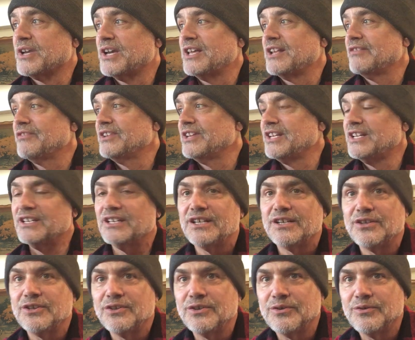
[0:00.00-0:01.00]
kind of an
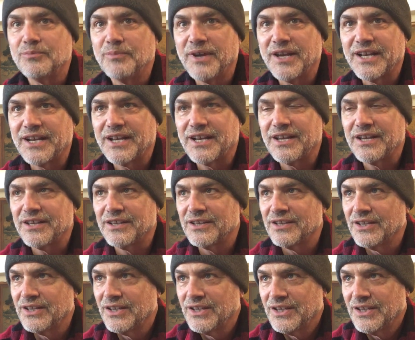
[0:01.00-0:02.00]
indie dude, man.
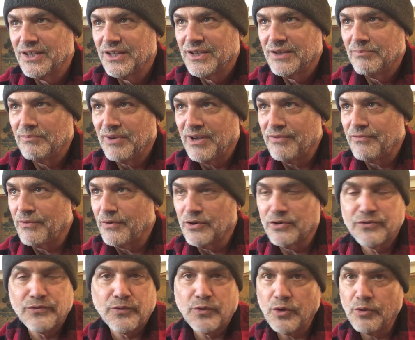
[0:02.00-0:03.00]
My
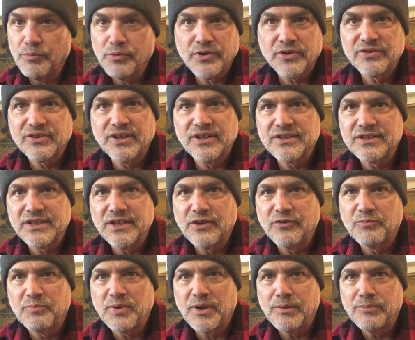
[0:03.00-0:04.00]
first four books I
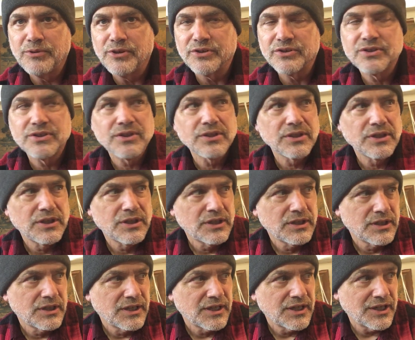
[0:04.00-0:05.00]
self-published.
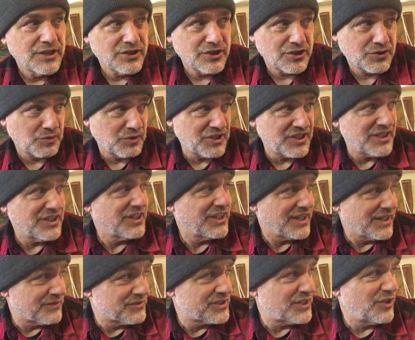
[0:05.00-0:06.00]
And just
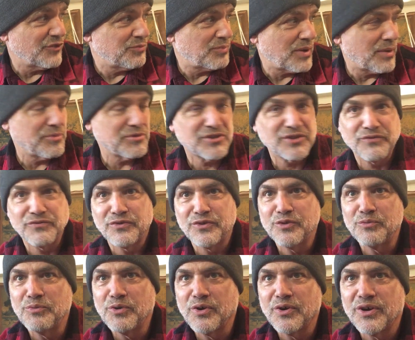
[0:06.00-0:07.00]
recently I've self-published a
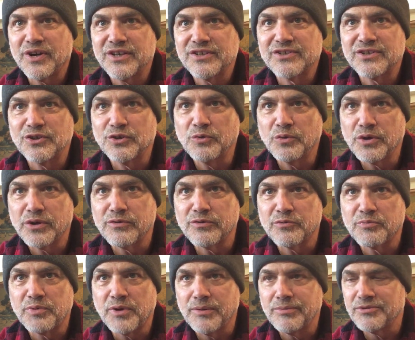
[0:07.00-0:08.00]
few more. I still work
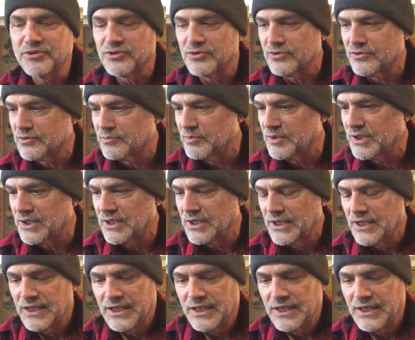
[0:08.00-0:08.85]
with publishers, but